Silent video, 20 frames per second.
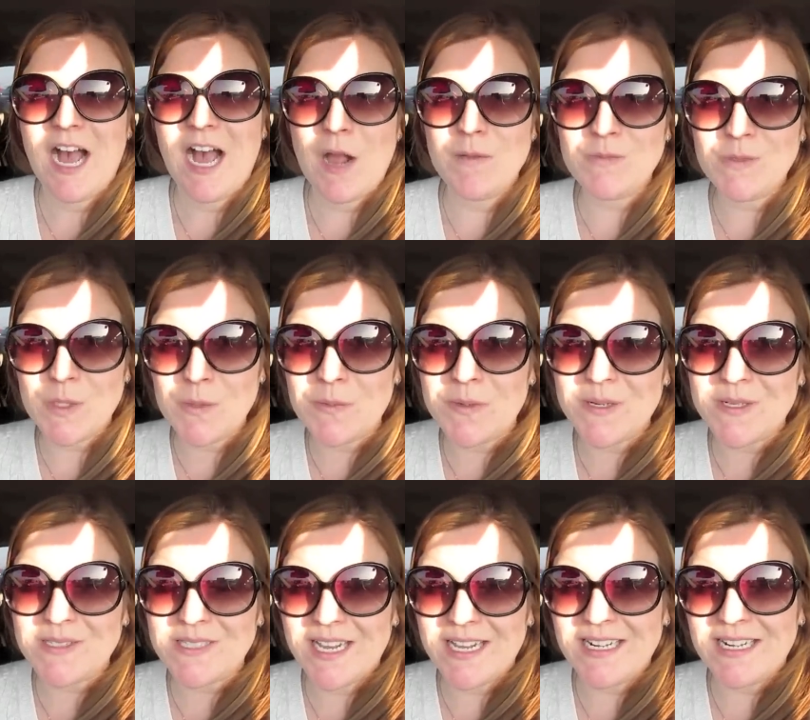I'm super
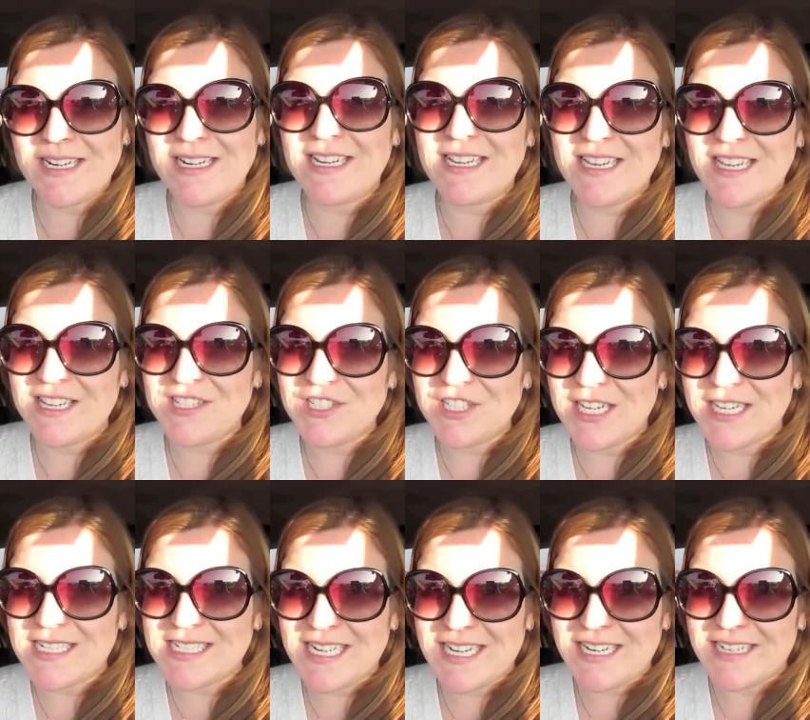excited in case you
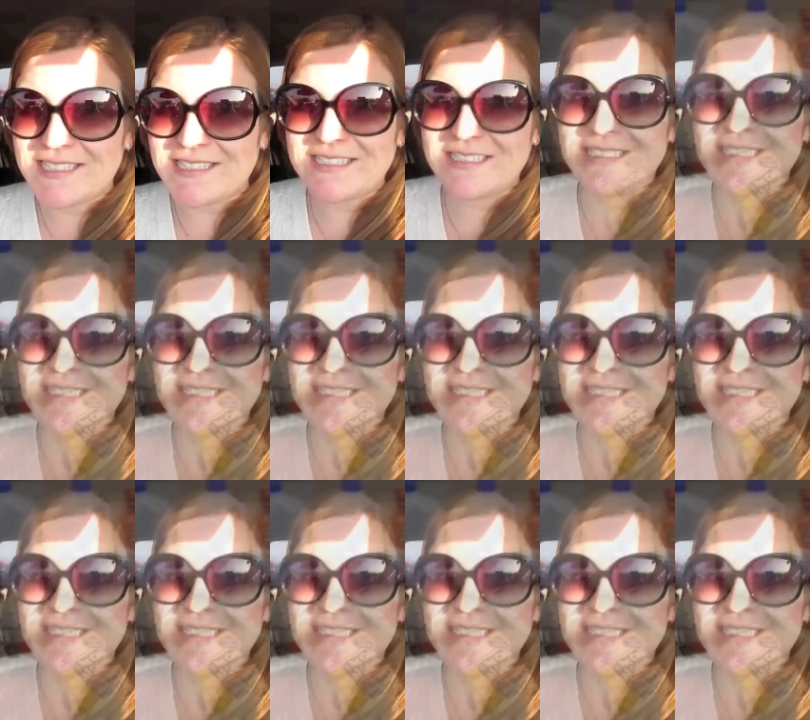can't tell.